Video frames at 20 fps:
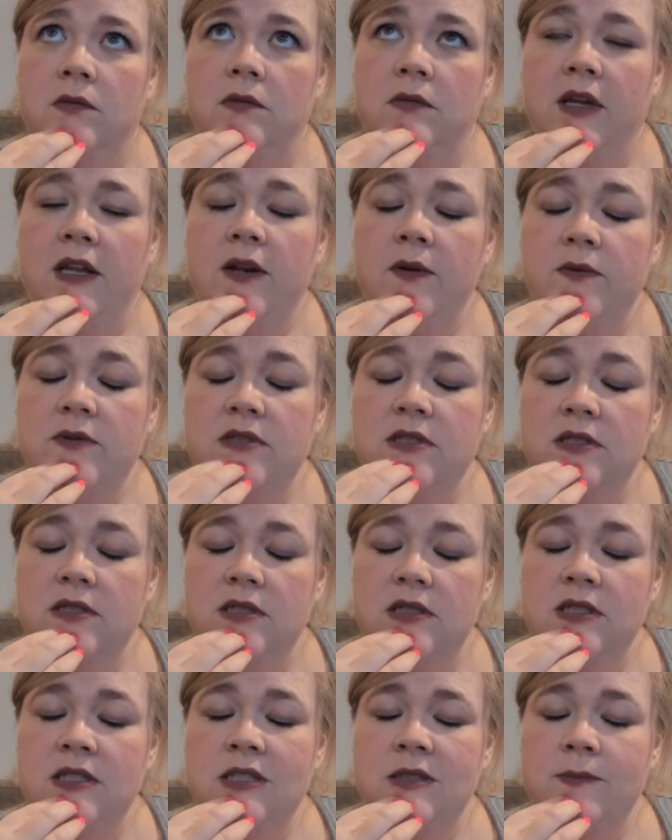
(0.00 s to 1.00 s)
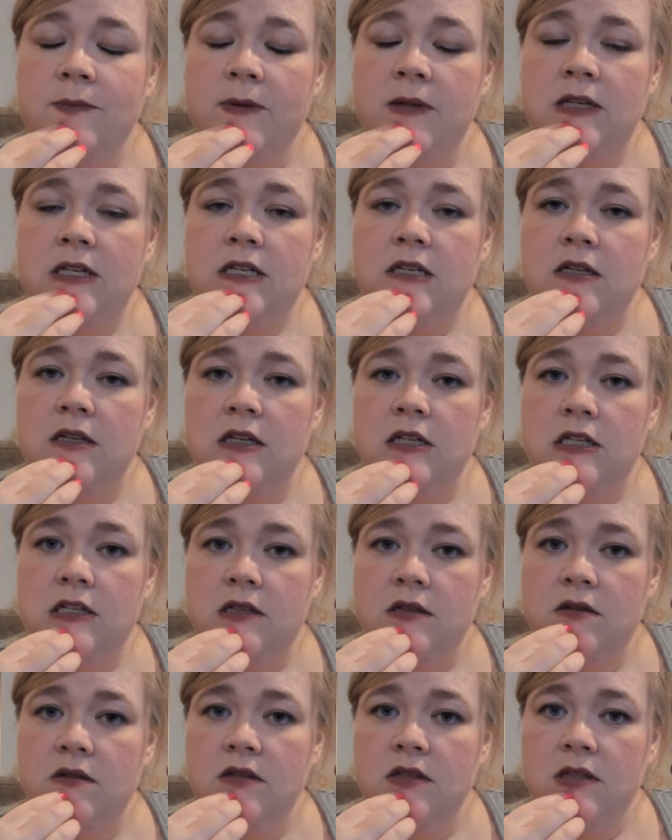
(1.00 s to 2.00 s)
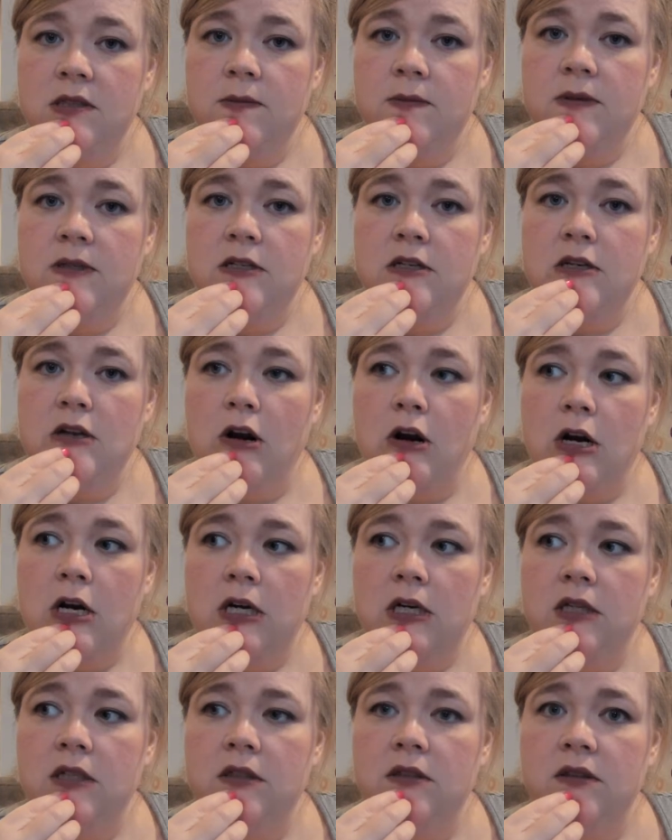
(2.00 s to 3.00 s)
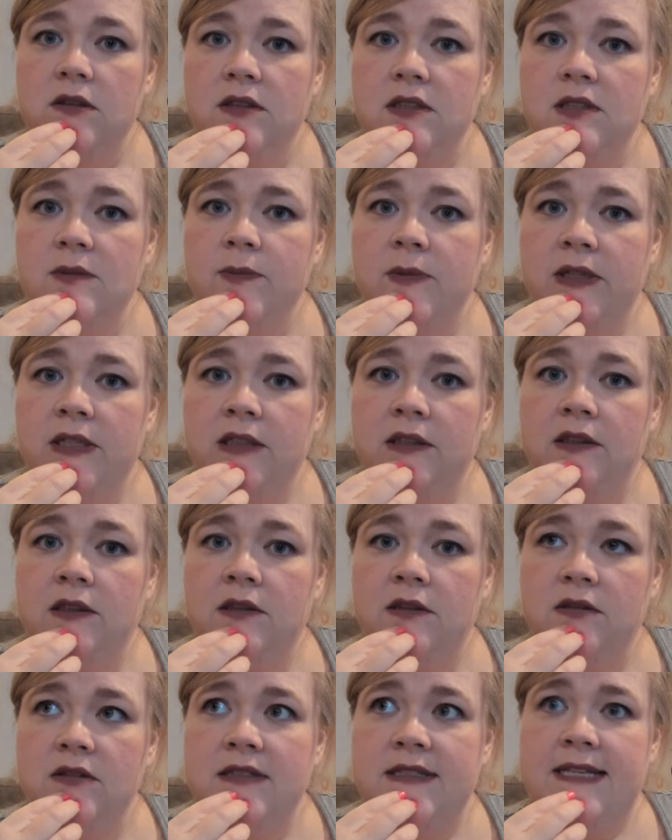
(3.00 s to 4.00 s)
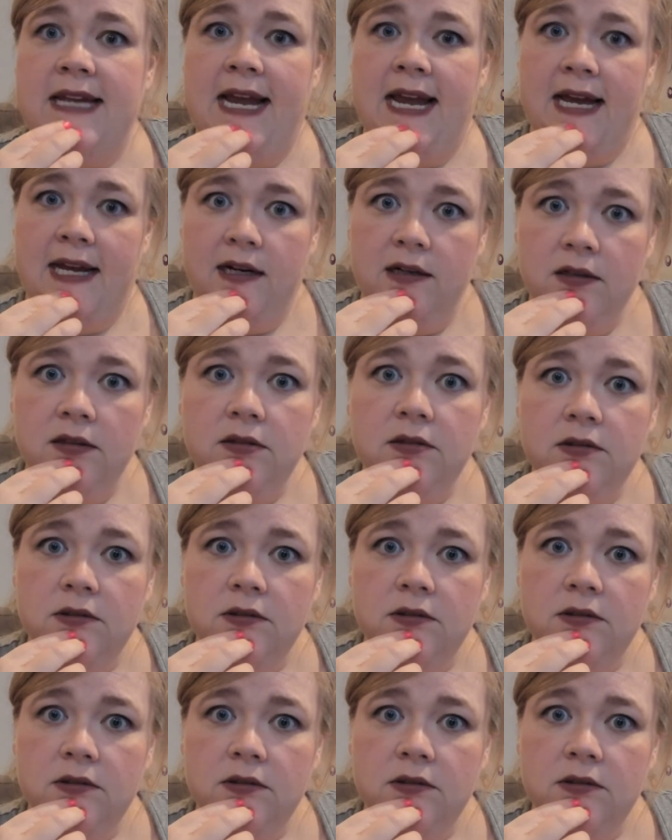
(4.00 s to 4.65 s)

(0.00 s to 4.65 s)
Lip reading: And it's been dark. It's been sad.